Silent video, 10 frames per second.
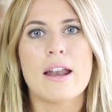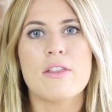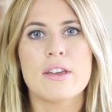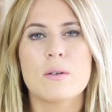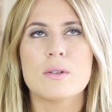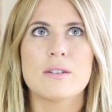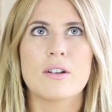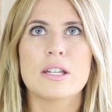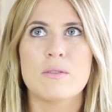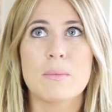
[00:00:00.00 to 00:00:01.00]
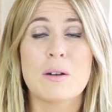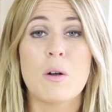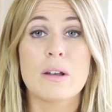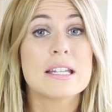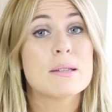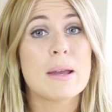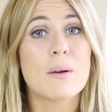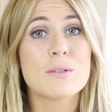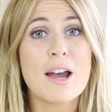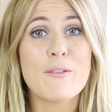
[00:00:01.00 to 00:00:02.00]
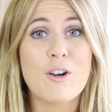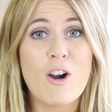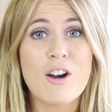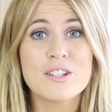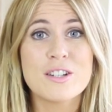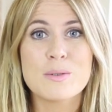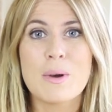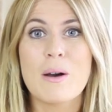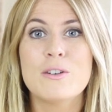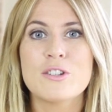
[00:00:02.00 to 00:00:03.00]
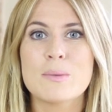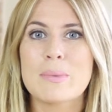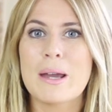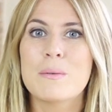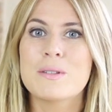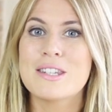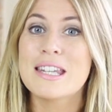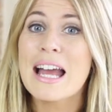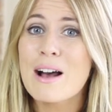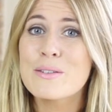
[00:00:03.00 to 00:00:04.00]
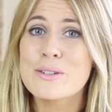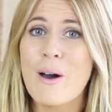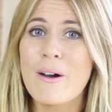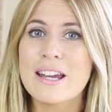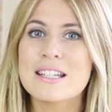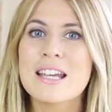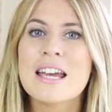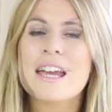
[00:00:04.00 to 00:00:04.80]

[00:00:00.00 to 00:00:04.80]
And I think it was nice for me and Holly to be able to have a garden as well and just be able to sit outside.